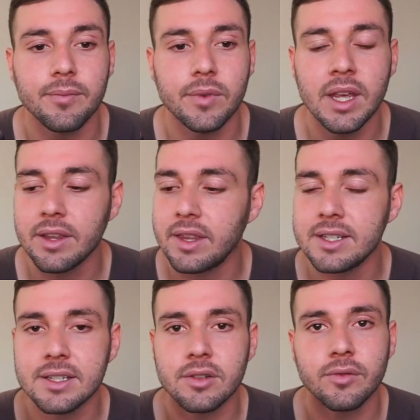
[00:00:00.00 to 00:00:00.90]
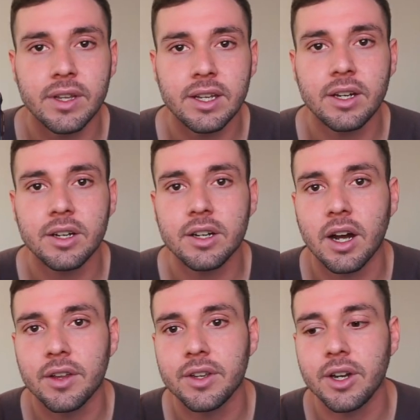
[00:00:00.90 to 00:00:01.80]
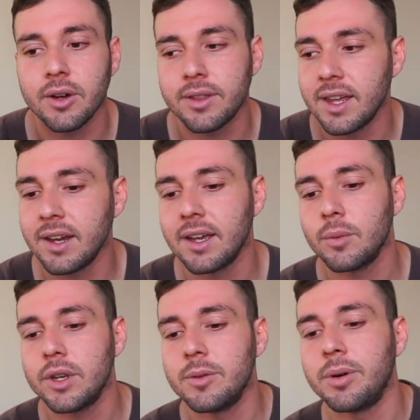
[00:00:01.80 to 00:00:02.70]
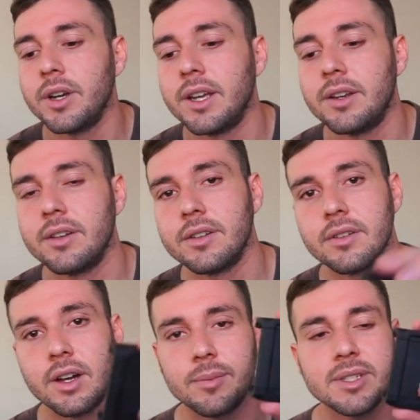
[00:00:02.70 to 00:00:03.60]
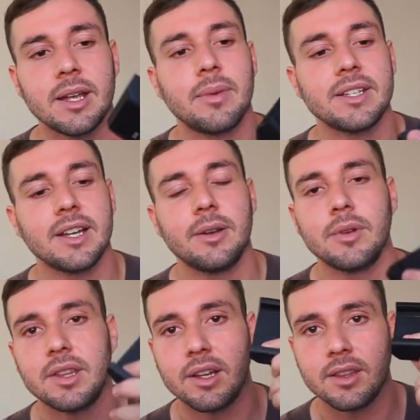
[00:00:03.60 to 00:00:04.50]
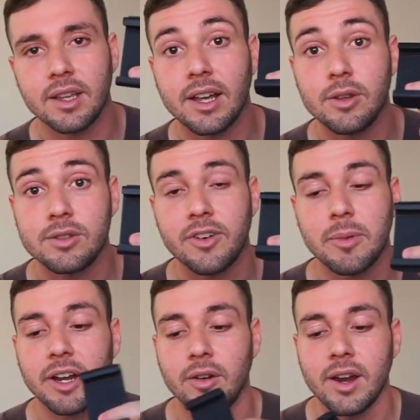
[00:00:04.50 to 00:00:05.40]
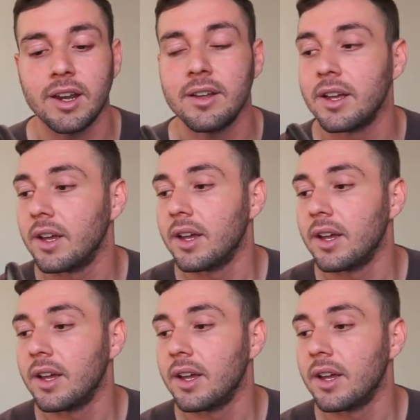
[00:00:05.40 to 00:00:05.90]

yeah, this is a really good on-the-go thing, and when you put it side by side with the thing I use for my crane,